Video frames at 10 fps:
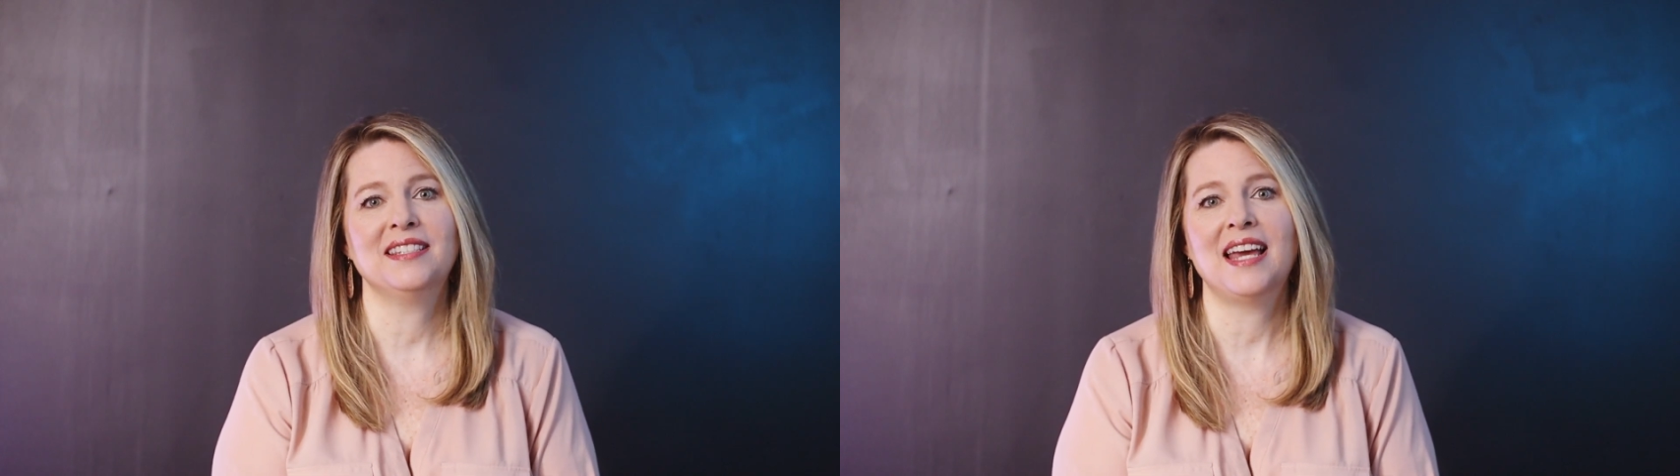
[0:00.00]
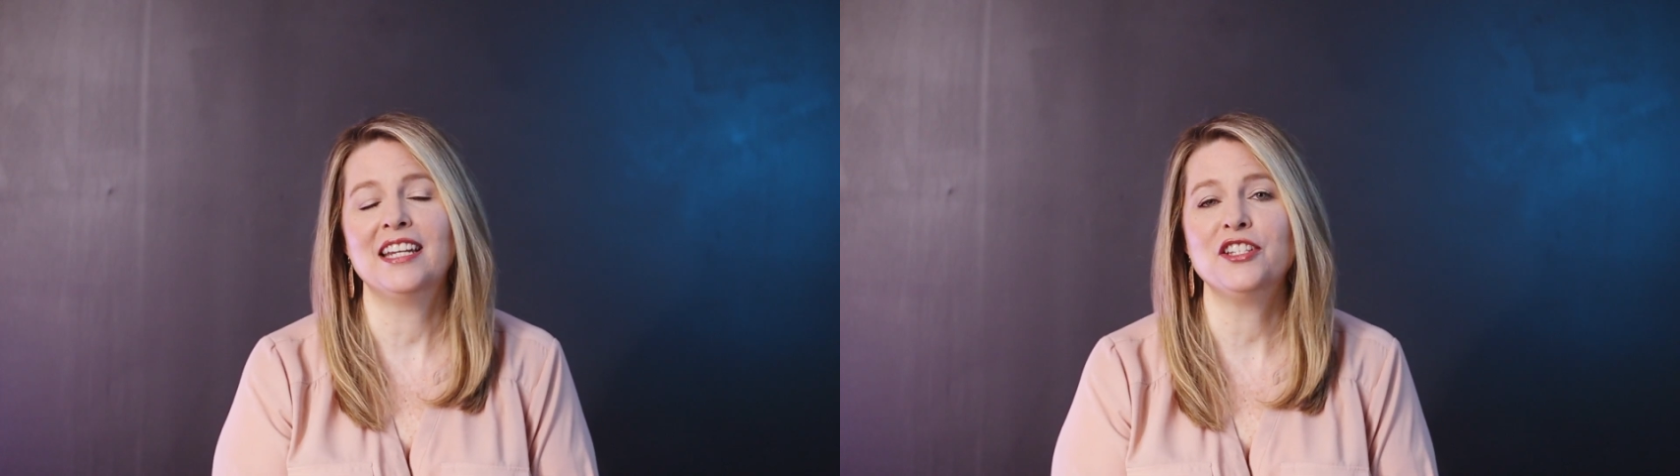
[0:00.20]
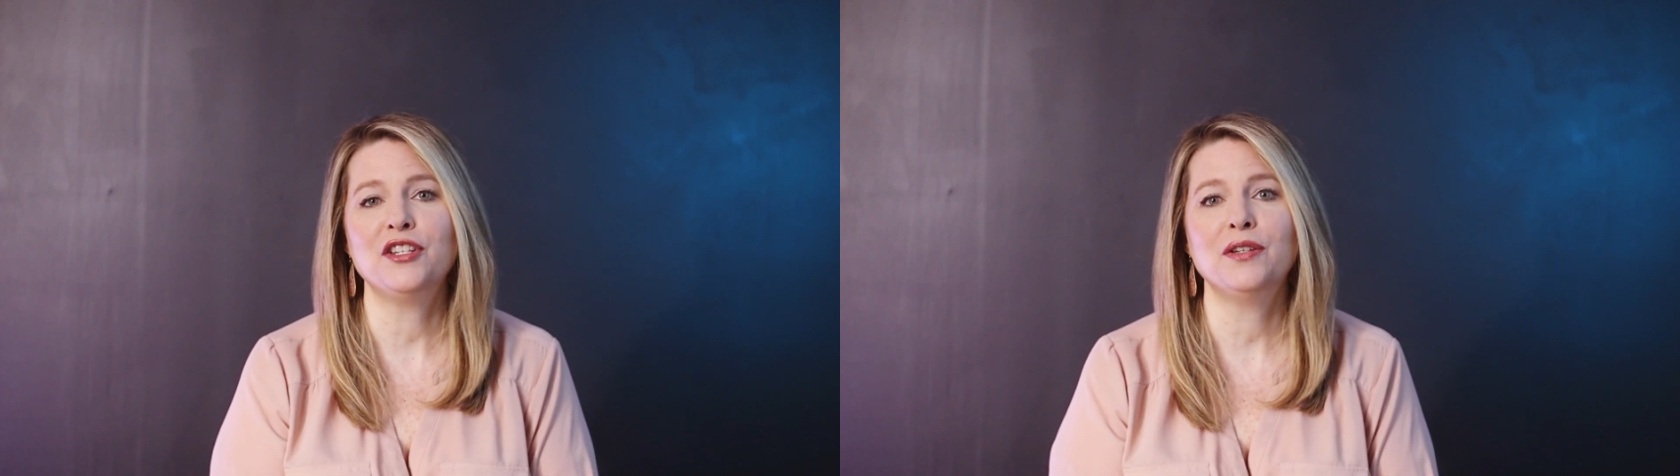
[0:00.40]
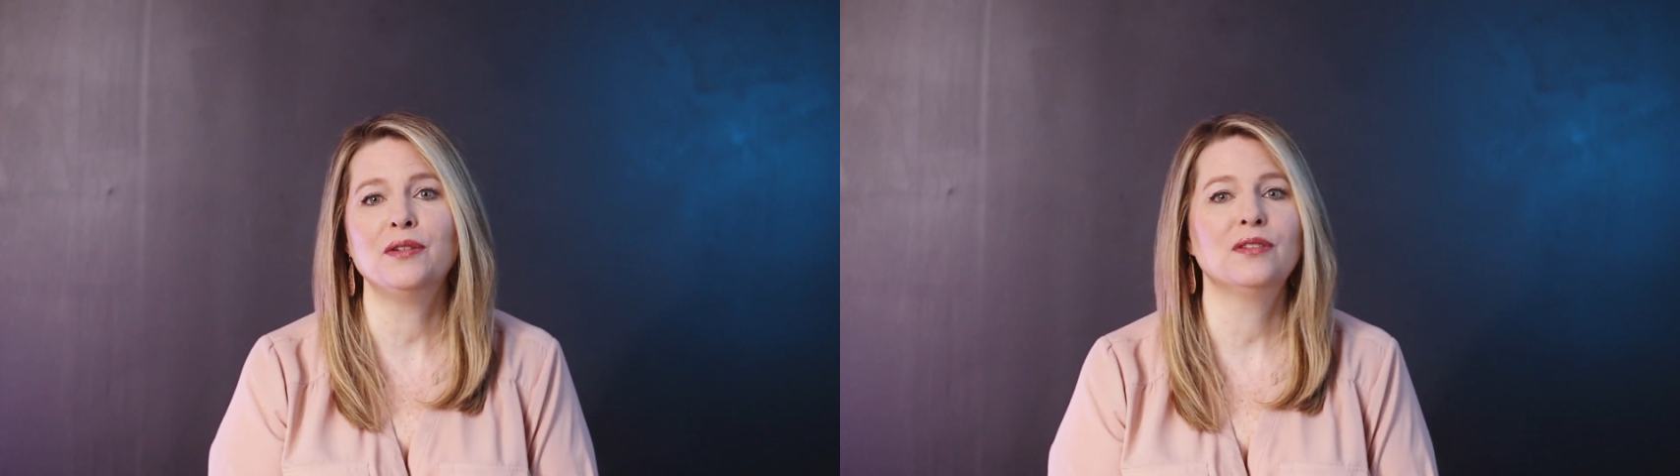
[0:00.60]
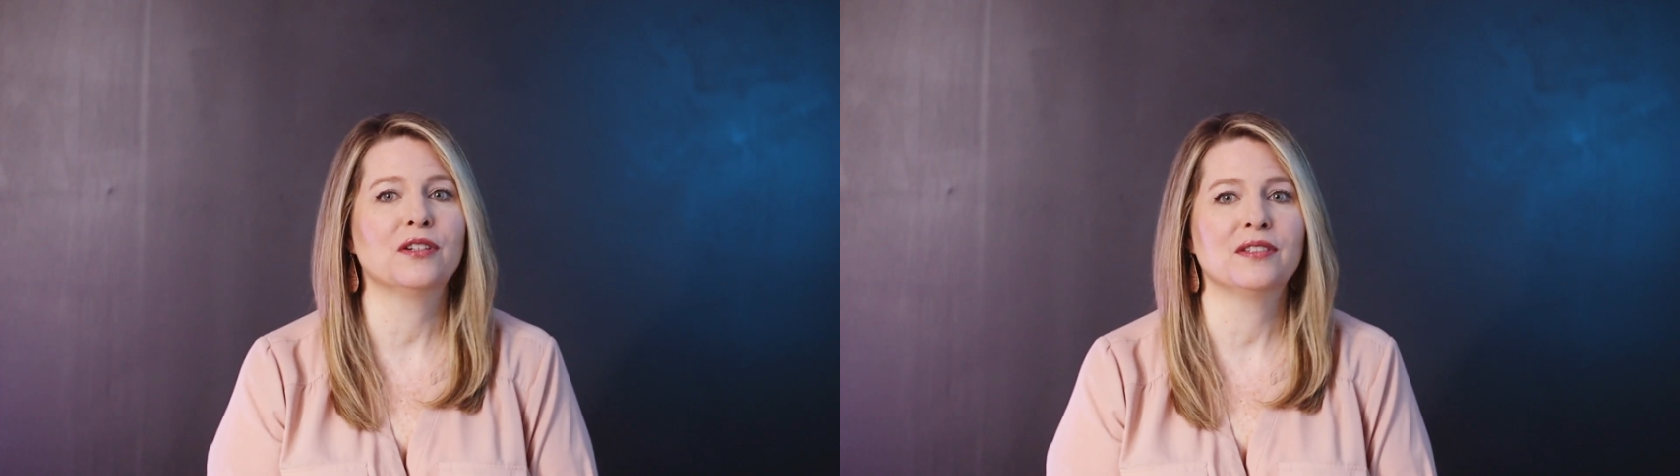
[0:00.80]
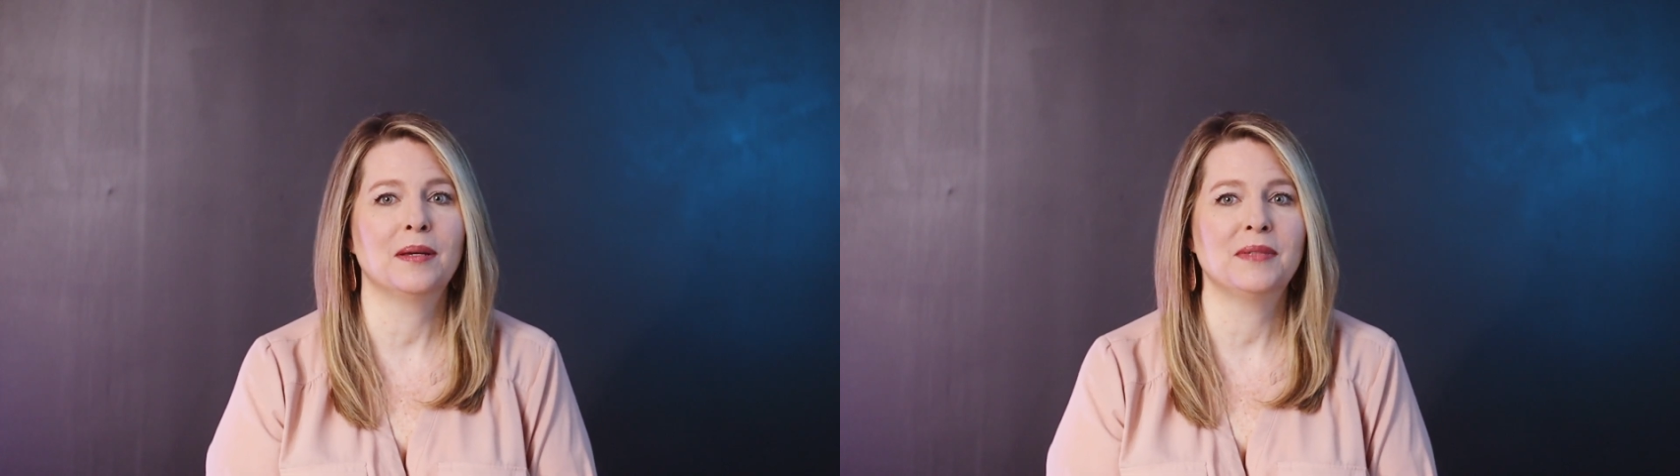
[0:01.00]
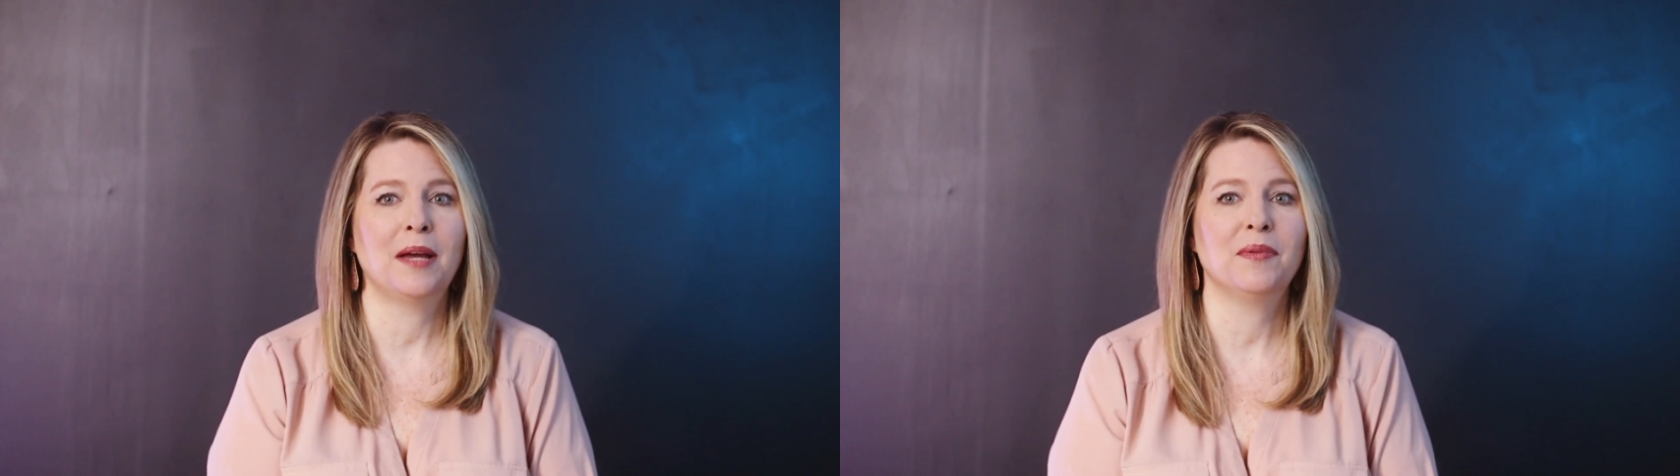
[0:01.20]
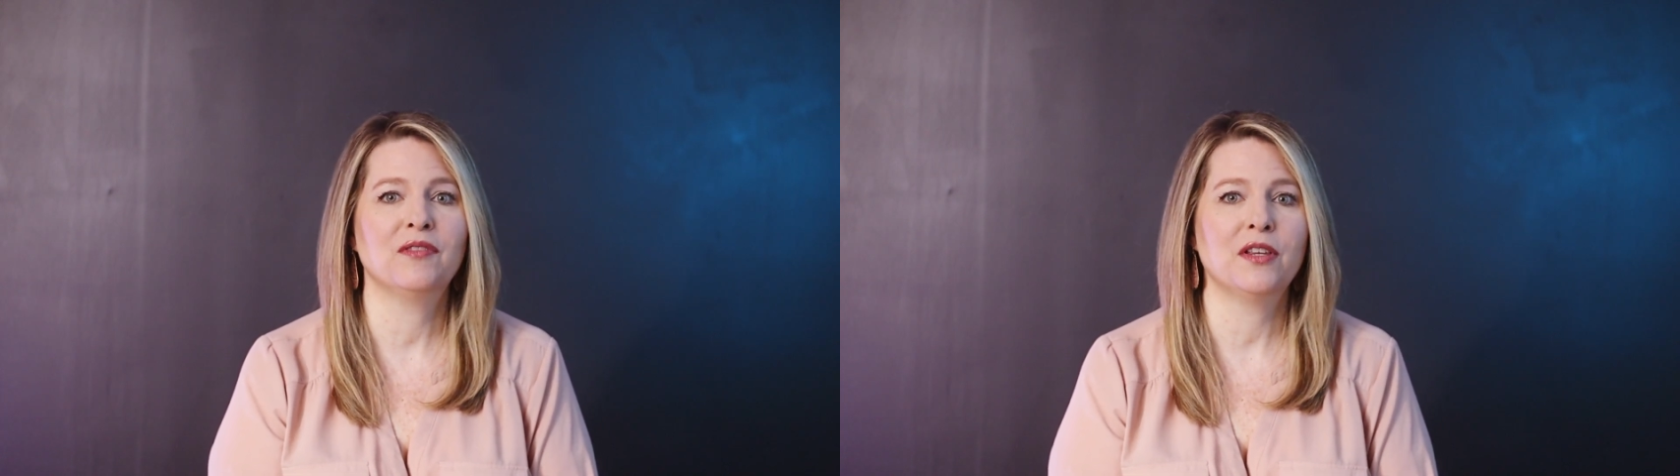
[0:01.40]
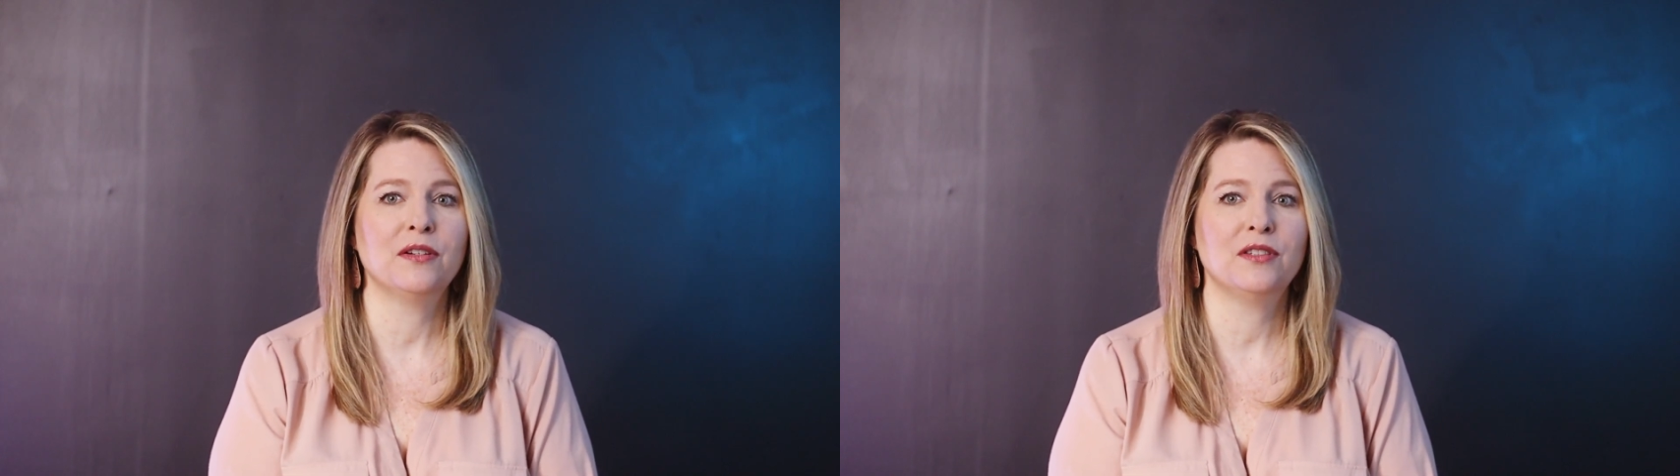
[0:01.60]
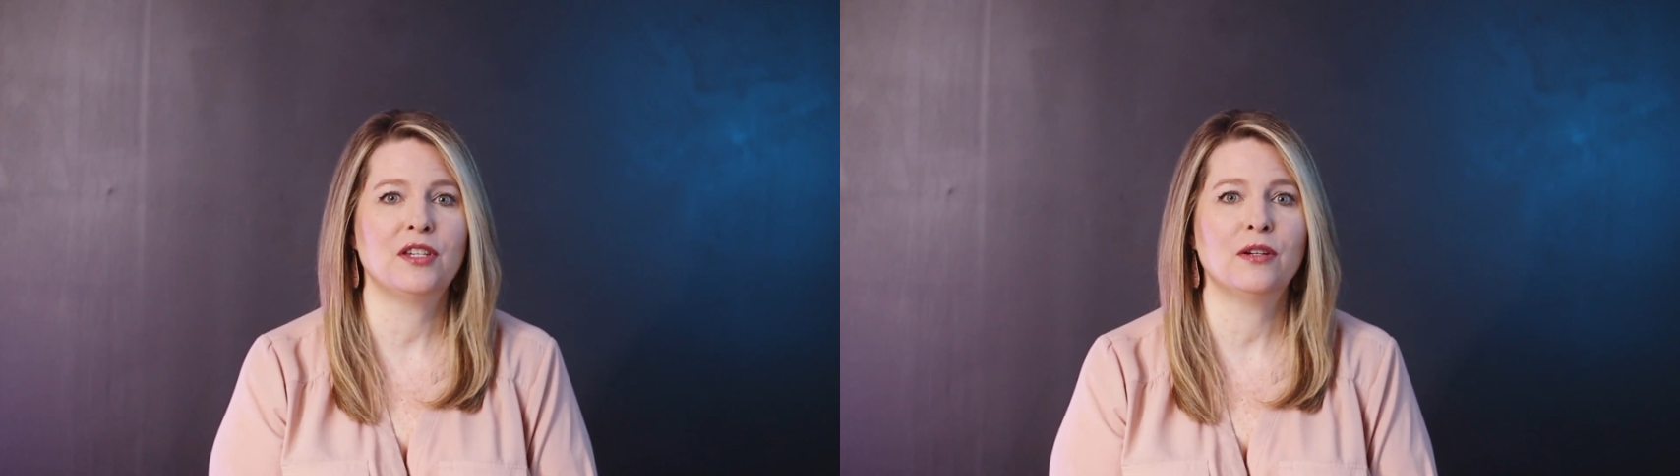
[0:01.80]
tennis shoes or some type of
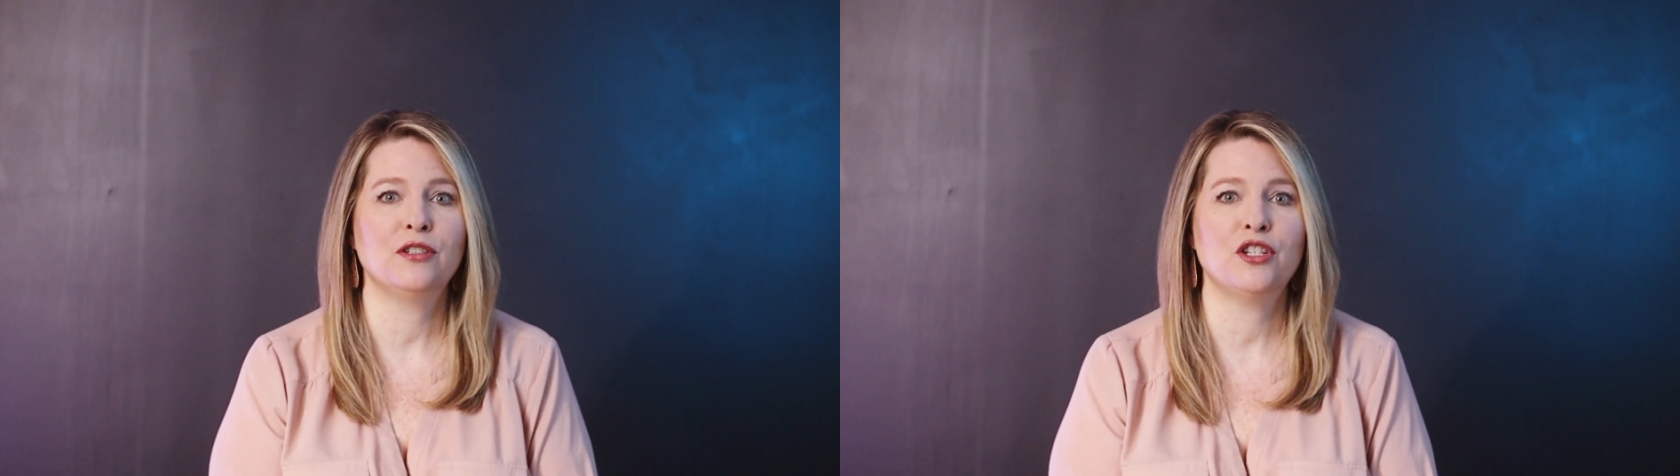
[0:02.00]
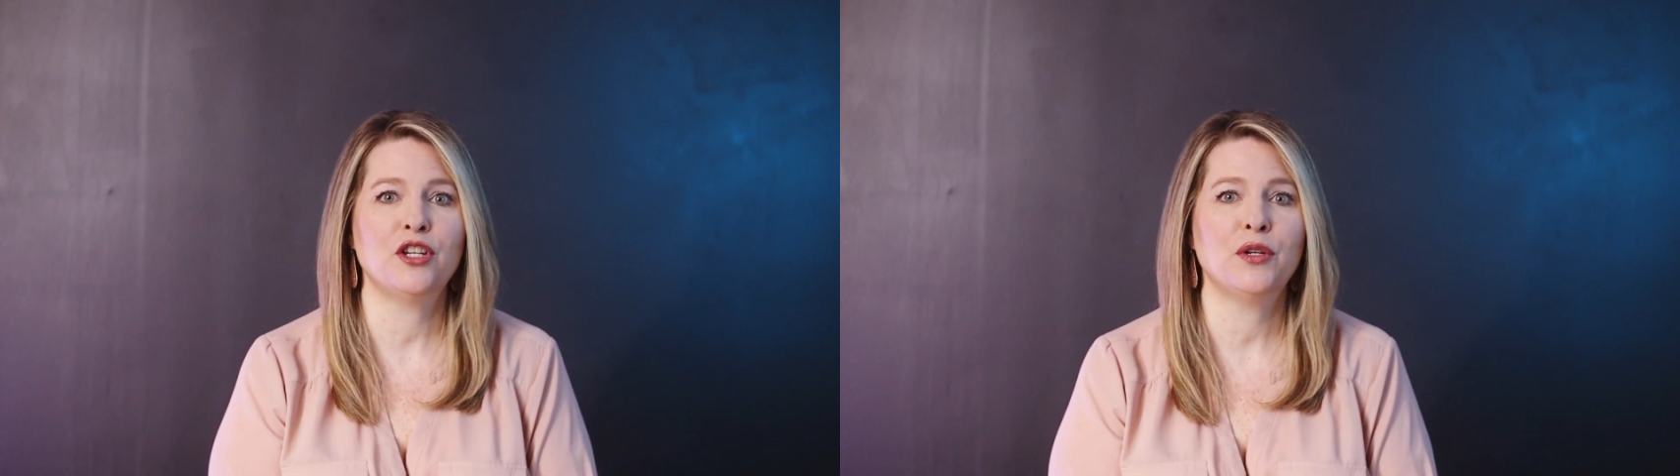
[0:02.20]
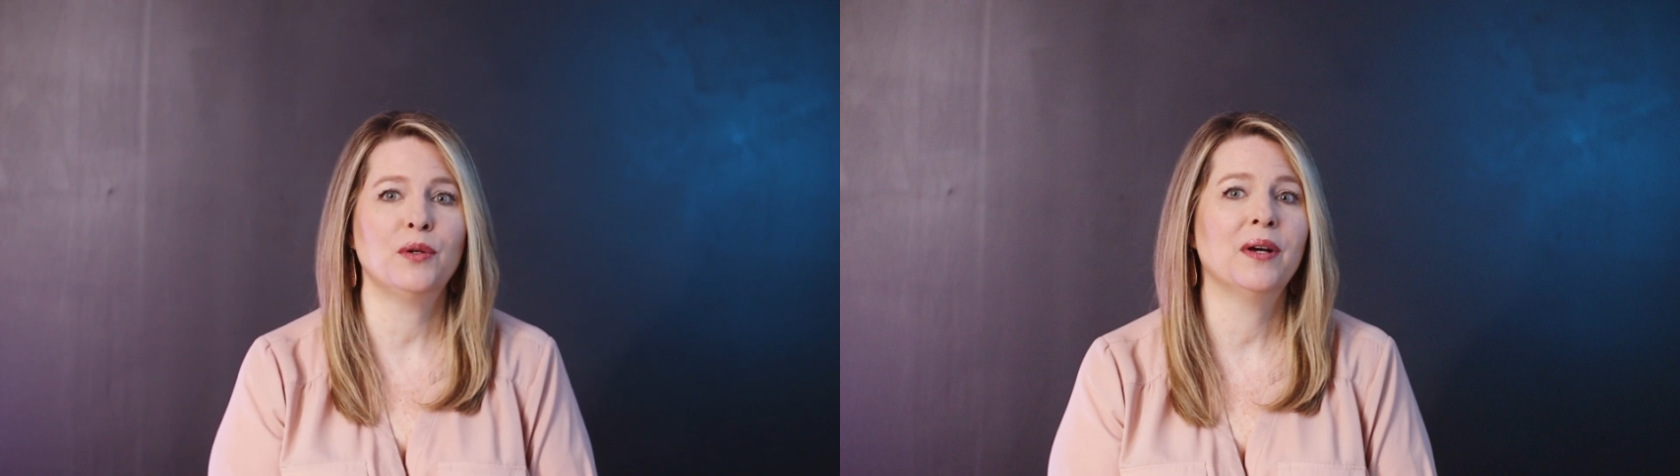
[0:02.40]
closed-toed shoe